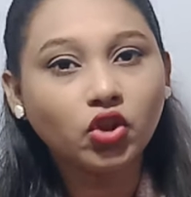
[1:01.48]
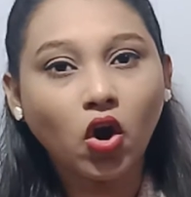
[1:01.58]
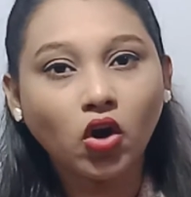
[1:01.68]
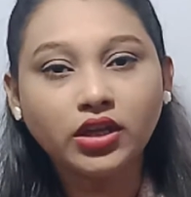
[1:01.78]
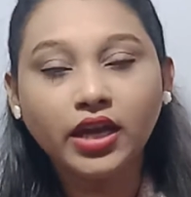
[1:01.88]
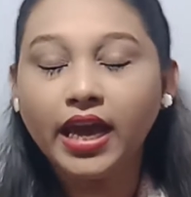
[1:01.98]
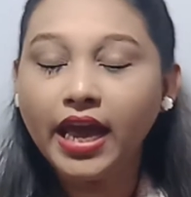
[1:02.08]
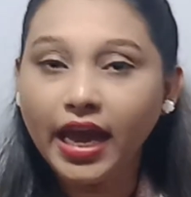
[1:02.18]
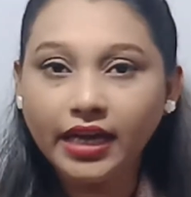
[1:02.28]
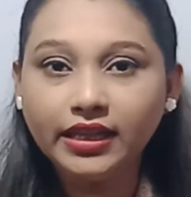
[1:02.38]
thought,
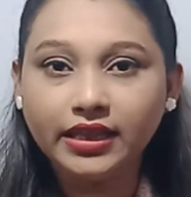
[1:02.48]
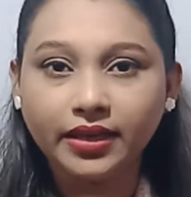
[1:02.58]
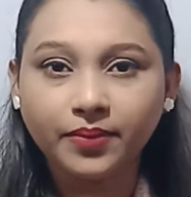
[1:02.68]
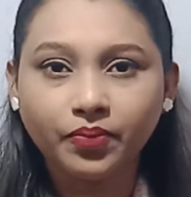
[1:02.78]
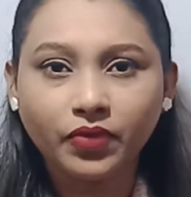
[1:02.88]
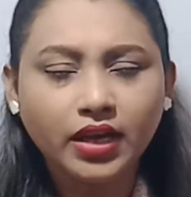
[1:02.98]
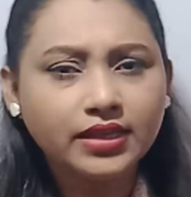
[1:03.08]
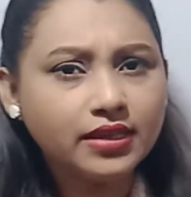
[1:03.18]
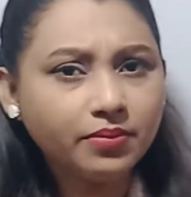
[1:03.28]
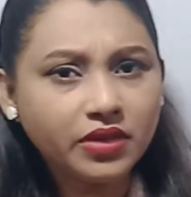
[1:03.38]
anything.
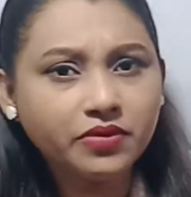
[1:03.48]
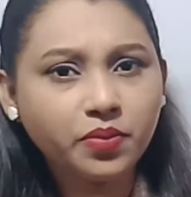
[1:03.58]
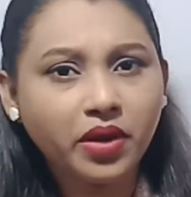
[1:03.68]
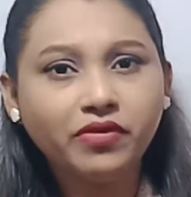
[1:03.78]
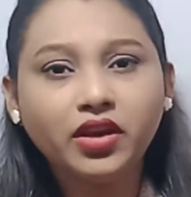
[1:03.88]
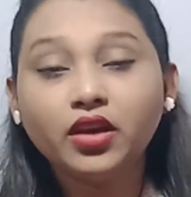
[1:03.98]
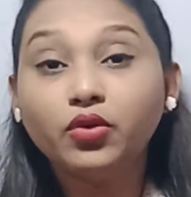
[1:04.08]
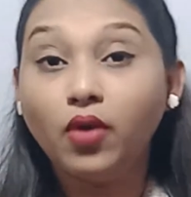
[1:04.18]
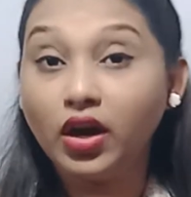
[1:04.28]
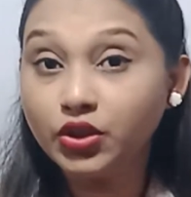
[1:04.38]
Sometimes maybe you
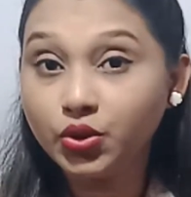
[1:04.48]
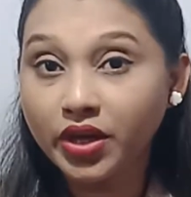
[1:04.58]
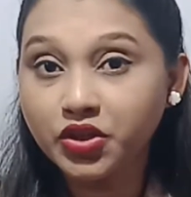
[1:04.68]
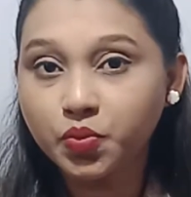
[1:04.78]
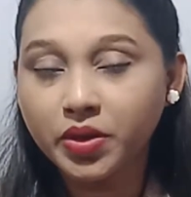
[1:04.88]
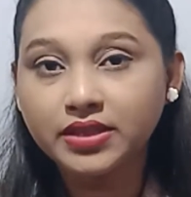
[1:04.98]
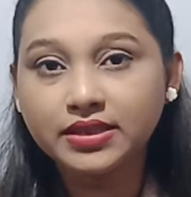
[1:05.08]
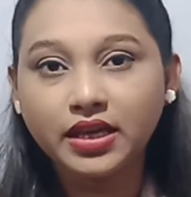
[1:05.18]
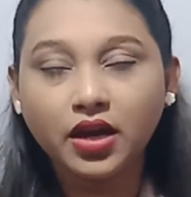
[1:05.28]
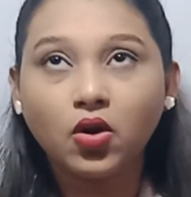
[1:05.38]
want to express
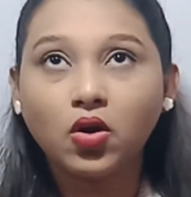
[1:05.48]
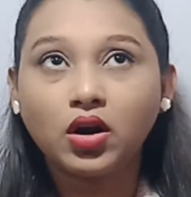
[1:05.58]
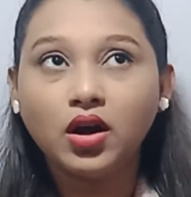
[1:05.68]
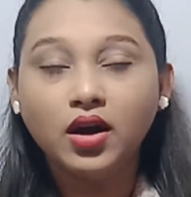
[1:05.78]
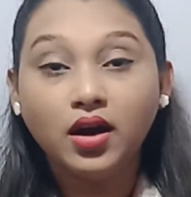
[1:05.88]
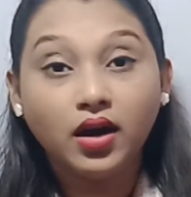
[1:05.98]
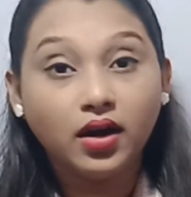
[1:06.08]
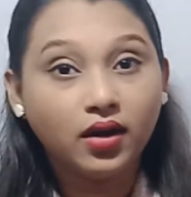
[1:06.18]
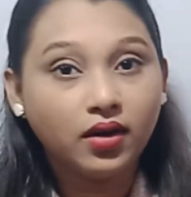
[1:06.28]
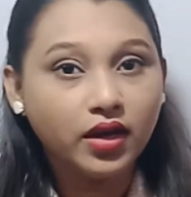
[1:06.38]
your
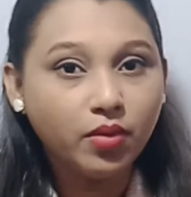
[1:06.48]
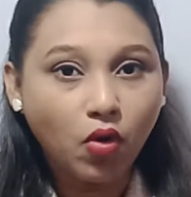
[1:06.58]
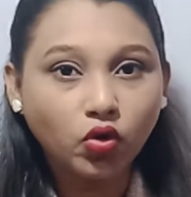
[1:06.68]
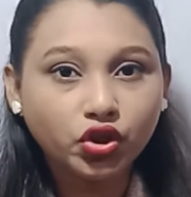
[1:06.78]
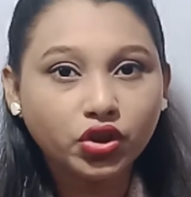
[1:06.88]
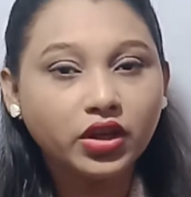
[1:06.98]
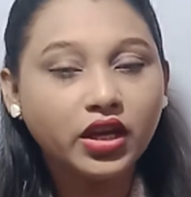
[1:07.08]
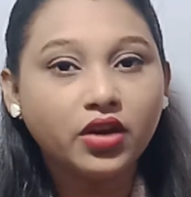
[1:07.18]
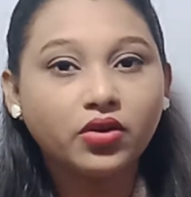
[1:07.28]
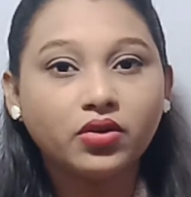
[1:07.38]
emotion,
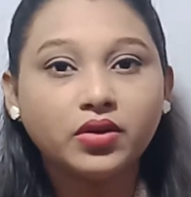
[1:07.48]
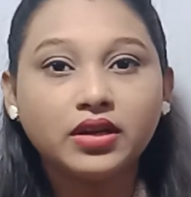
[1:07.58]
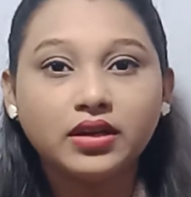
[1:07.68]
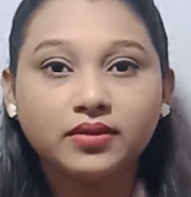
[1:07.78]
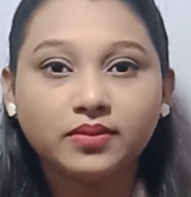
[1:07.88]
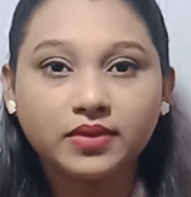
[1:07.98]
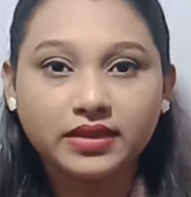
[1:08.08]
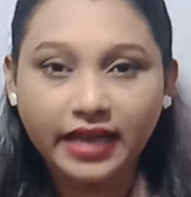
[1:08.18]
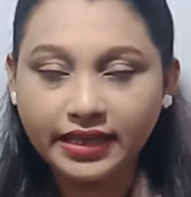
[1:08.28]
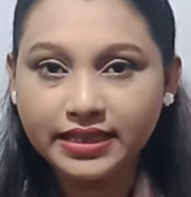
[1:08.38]
your
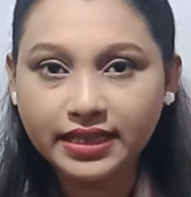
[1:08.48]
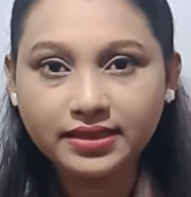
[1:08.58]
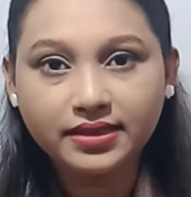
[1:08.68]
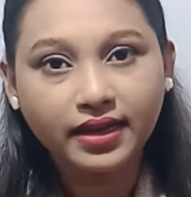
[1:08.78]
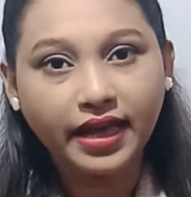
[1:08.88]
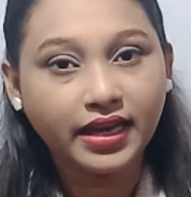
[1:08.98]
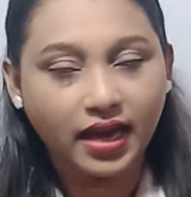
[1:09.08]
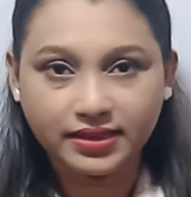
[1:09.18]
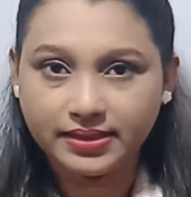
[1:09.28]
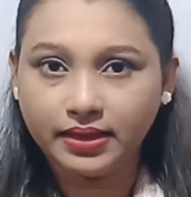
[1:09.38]
sentence like
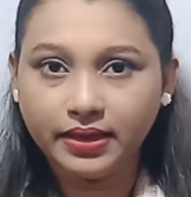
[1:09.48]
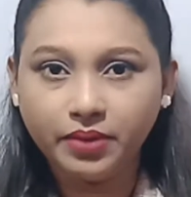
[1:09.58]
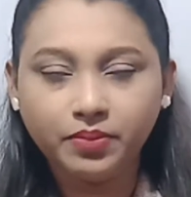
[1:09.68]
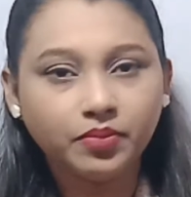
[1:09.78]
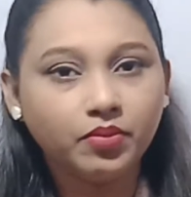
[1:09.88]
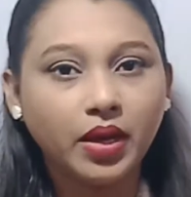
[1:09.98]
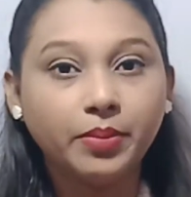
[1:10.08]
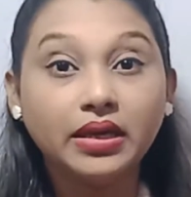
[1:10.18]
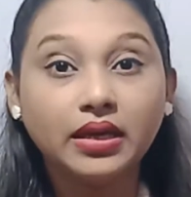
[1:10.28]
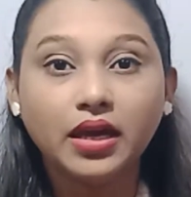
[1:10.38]
assertive,
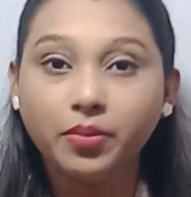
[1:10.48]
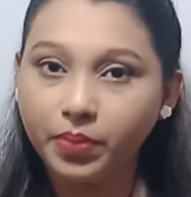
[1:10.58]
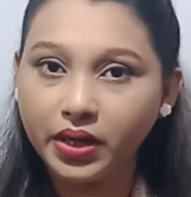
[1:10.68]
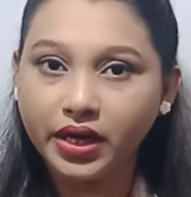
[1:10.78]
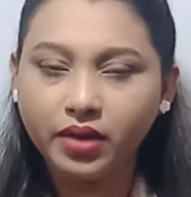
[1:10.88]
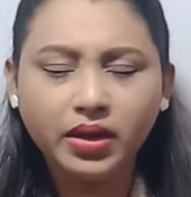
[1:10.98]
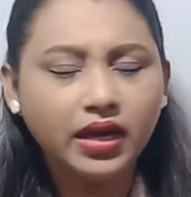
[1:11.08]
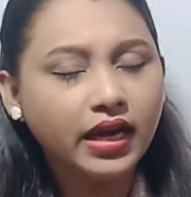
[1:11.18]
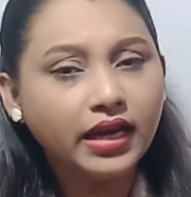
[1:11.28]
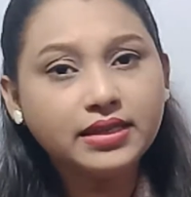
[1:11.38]
maybe imperative.
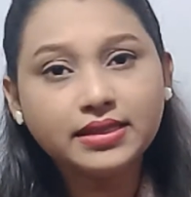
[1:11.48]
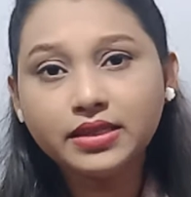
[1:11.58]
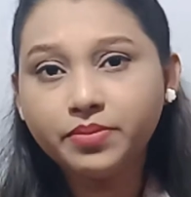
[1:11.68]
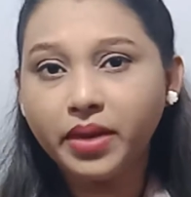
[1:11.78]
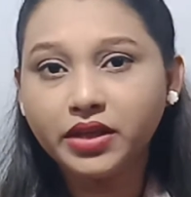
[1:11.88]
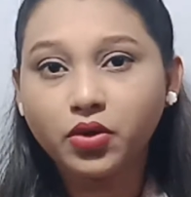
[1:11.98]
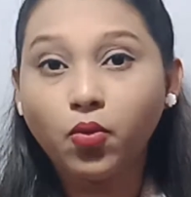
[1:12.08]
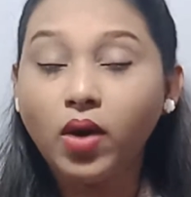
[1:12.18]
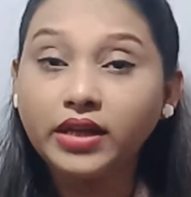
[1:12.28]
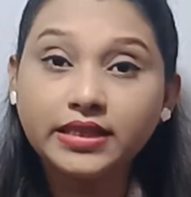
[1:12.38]
It doesn't matter
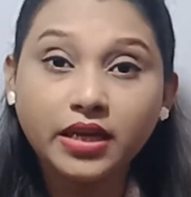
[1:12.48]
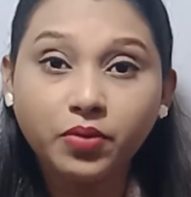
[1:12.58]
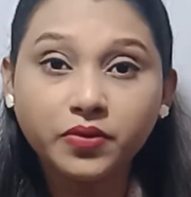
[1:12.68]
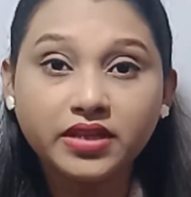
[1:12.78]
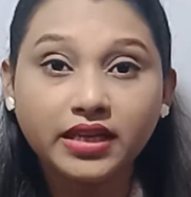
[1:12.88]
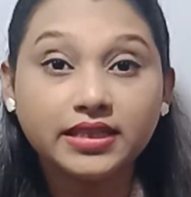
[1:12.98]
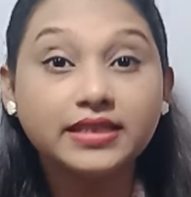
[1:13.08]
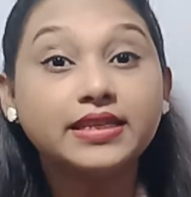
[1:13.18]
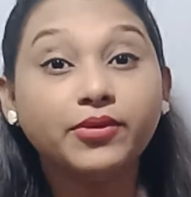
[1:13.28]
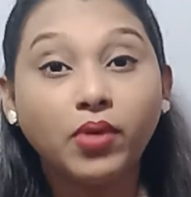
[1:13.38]
what type of
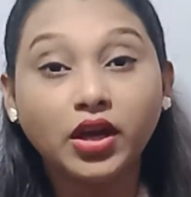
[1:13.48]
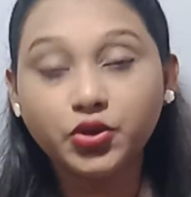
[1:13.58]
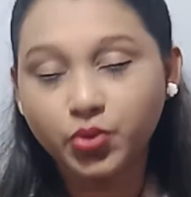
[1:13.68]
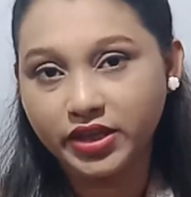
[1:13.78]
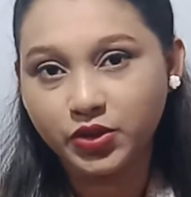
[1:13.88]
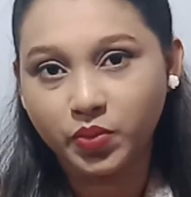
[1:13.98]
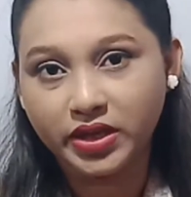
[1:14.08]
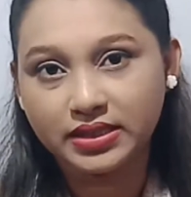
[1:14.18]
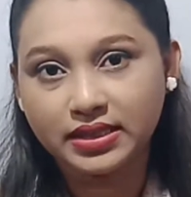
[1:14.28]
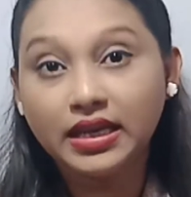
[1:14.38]
sentence you want to express.